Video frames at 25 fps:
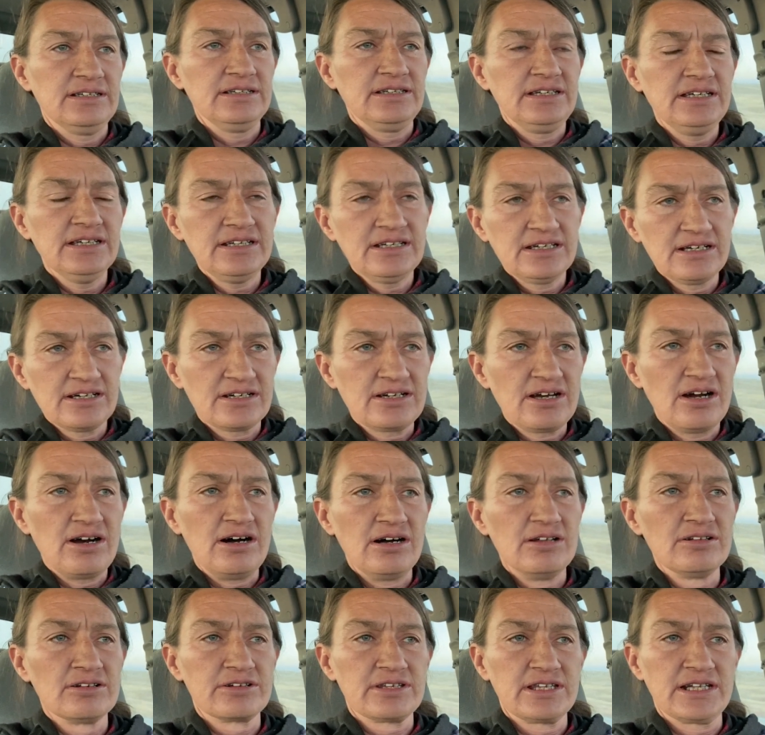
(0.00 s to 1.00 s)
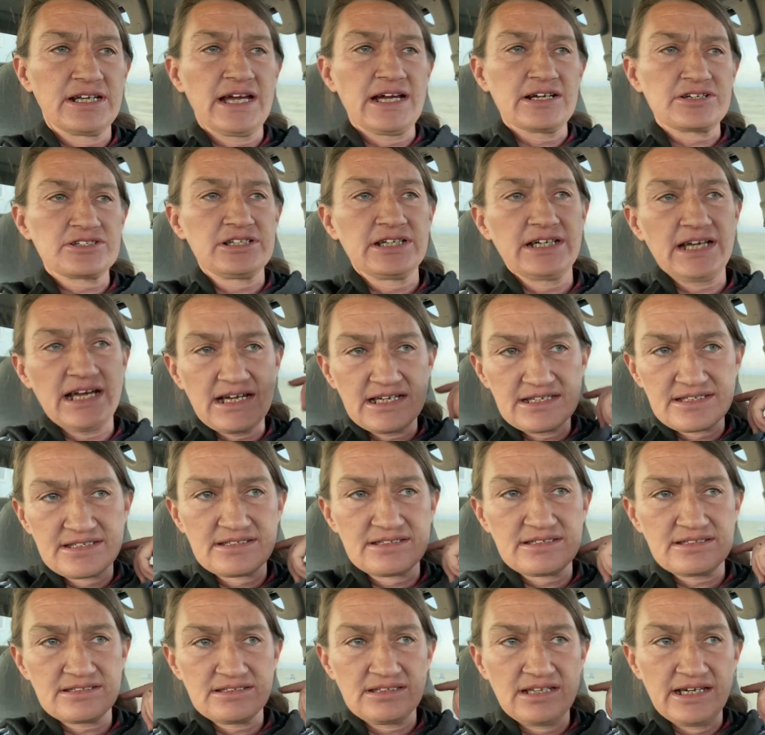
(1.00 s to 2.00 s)
getting a collar that actually
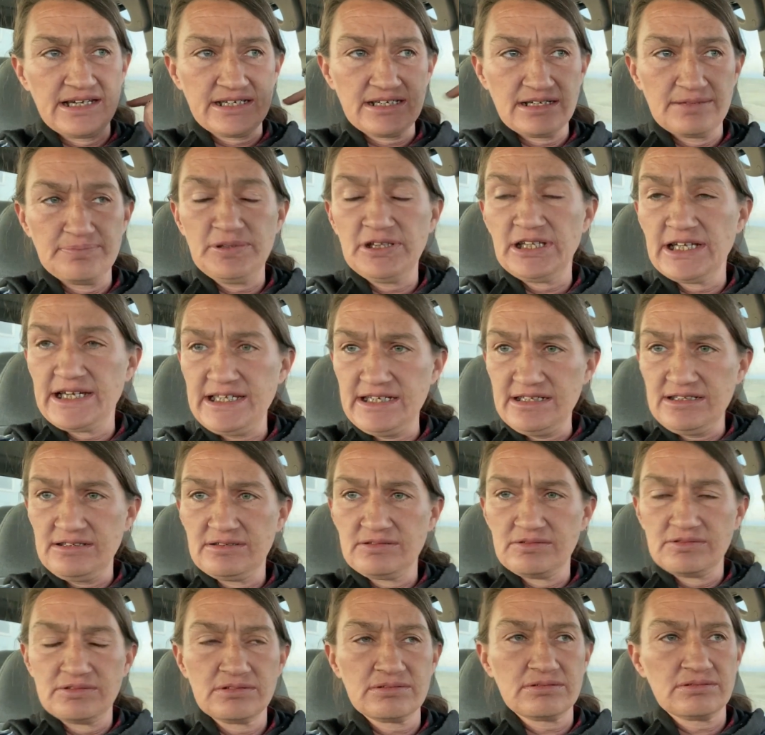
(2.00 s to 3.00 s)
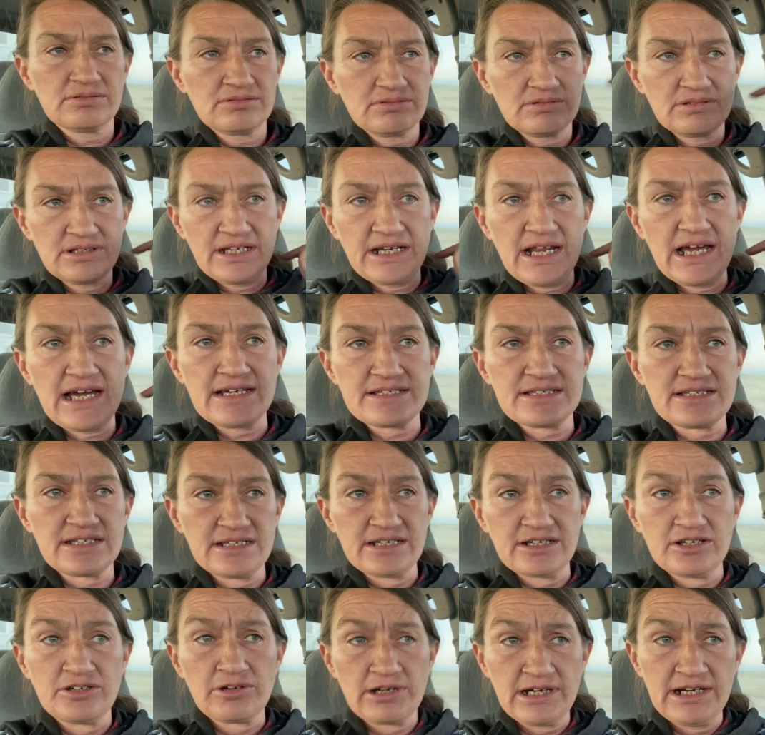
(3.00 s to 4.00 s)
has like a plate that has an
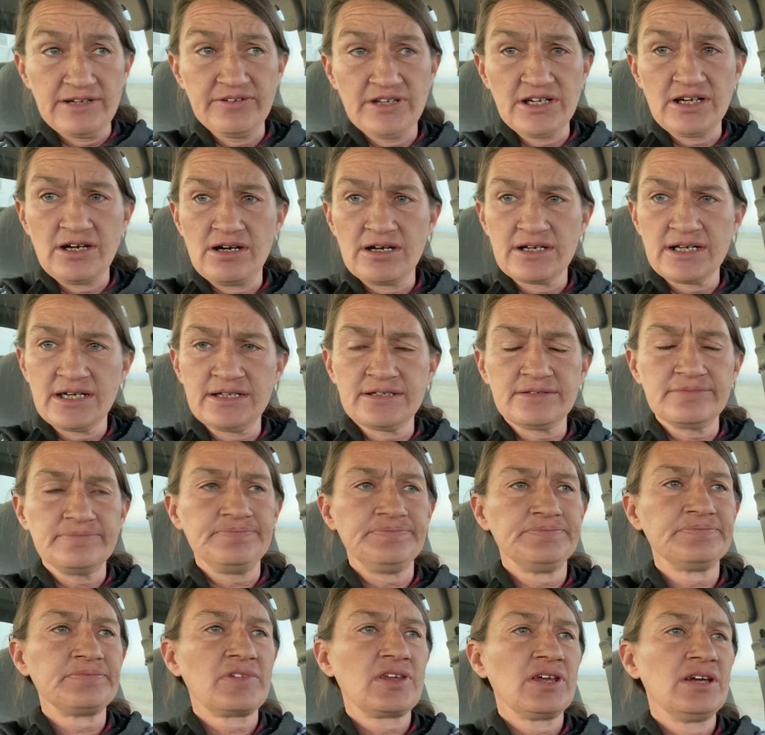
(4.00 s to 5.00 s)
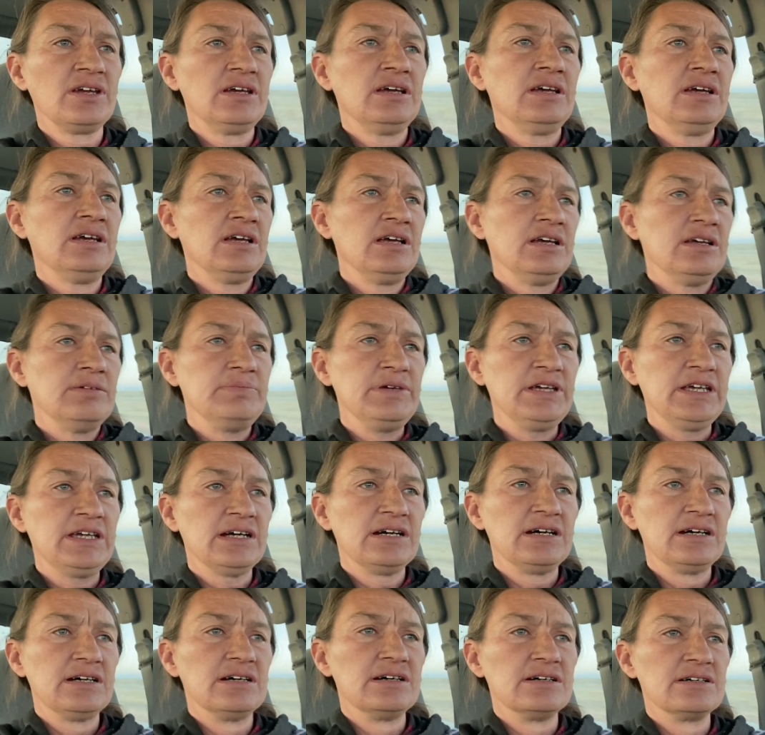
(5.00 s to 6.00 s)
engraving on it,
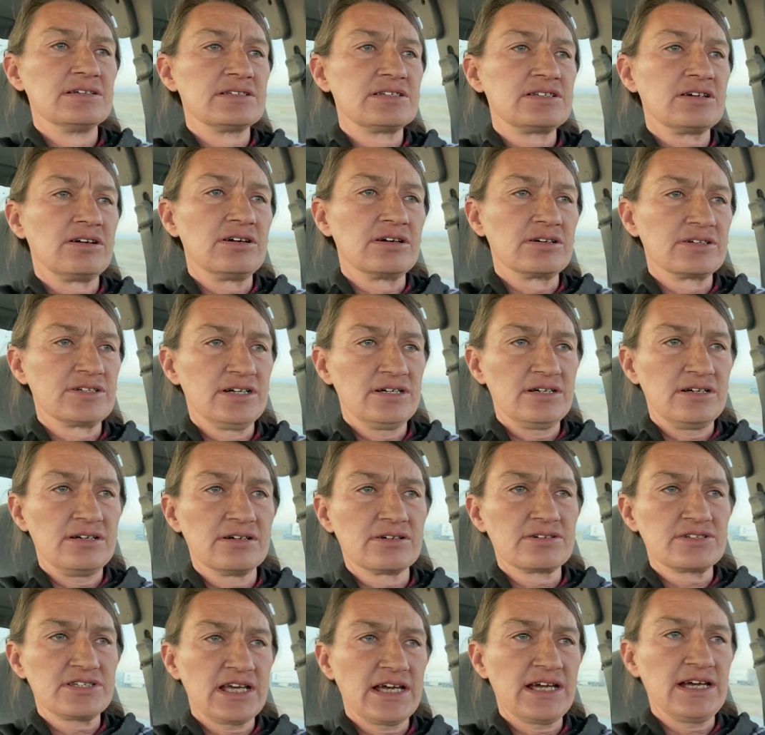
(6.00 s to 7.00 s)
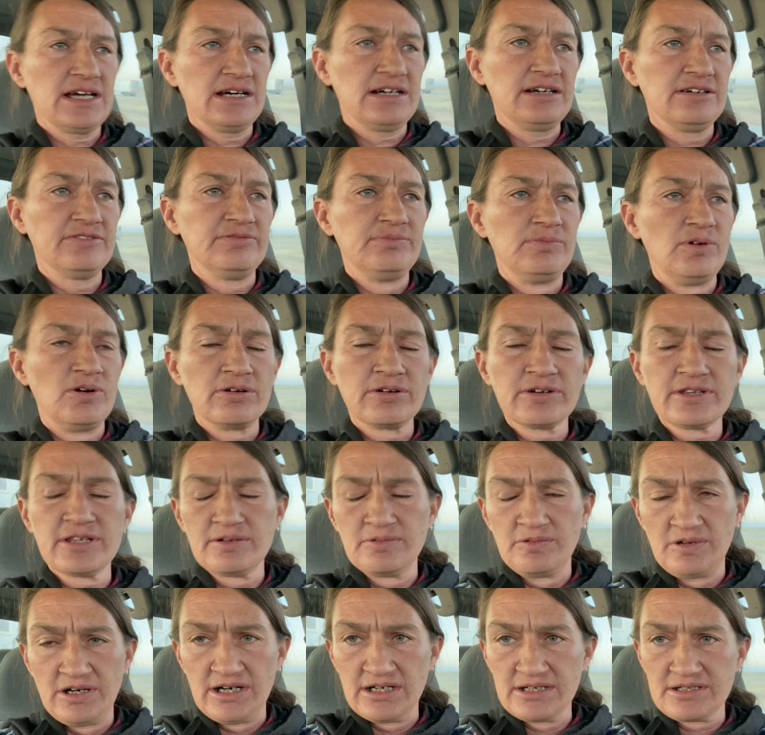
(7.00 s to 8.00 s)
because our dogs have more
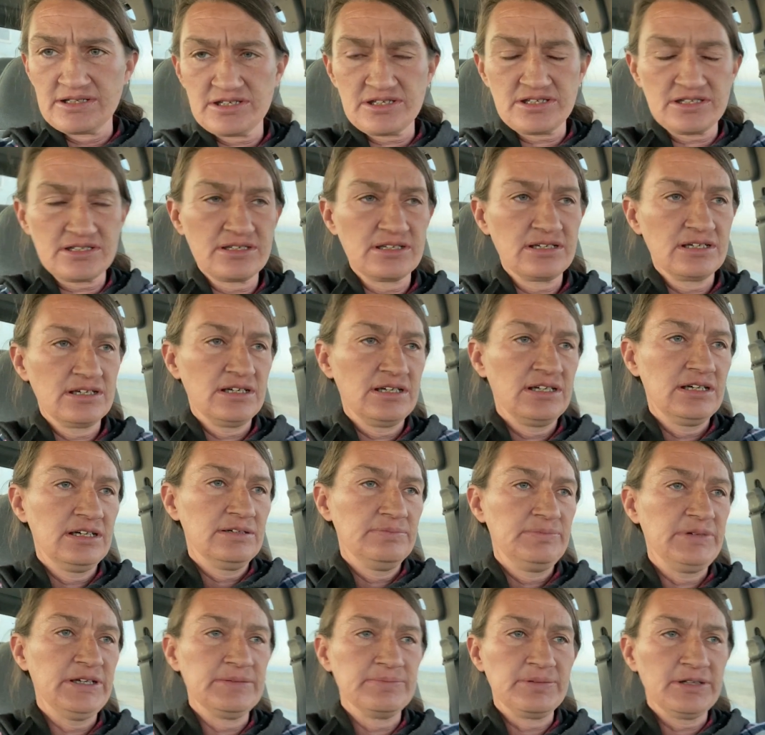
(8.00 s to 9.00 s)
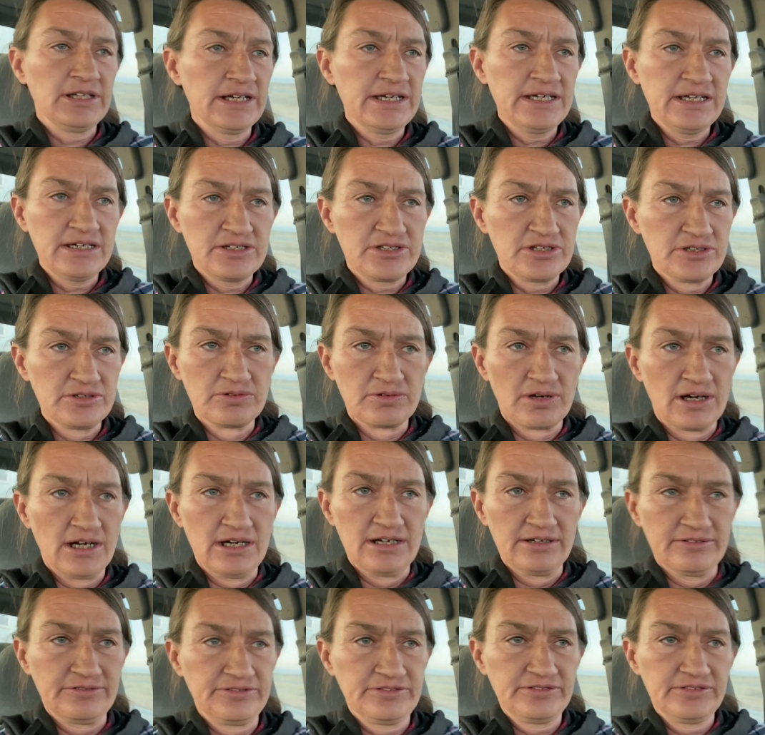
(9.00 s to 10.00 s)
than once been playing too
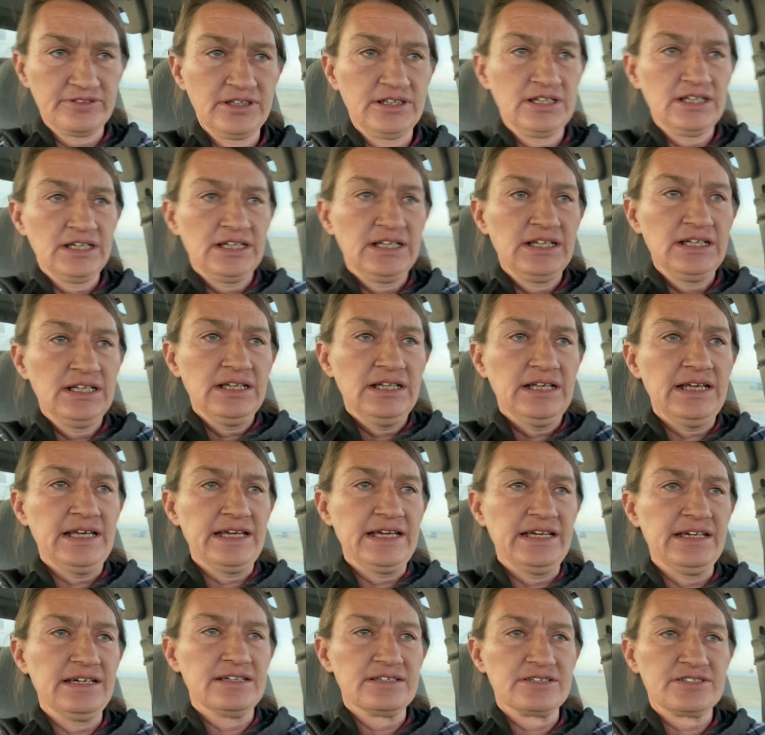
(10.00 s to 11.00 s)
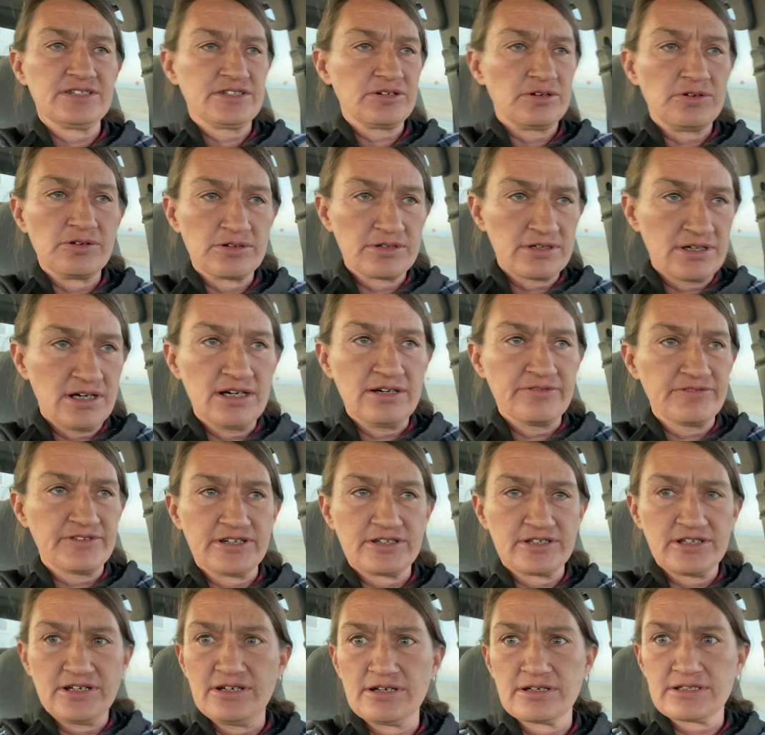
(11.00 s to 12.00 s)
rough and torn off
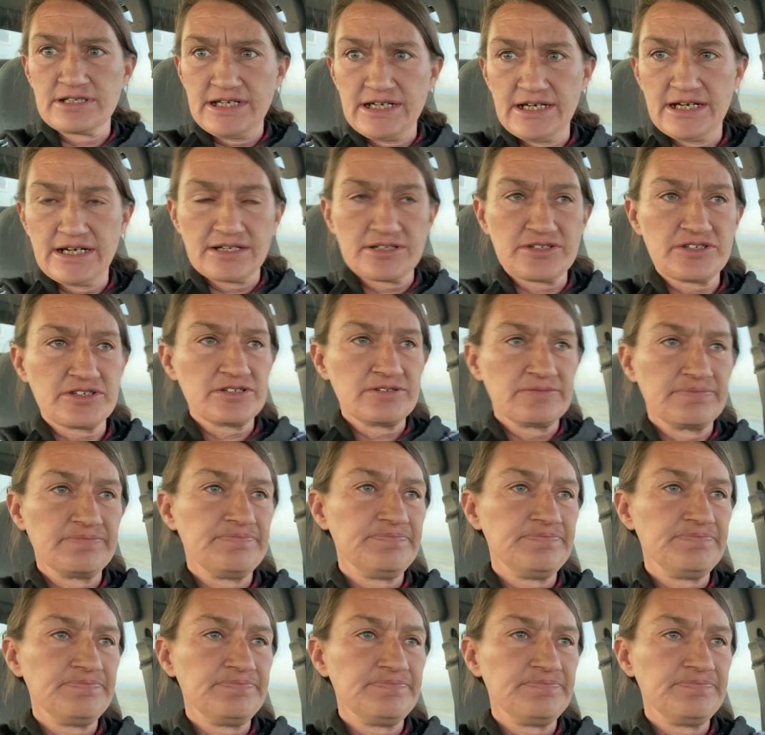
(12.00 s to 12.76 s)
their dog tags.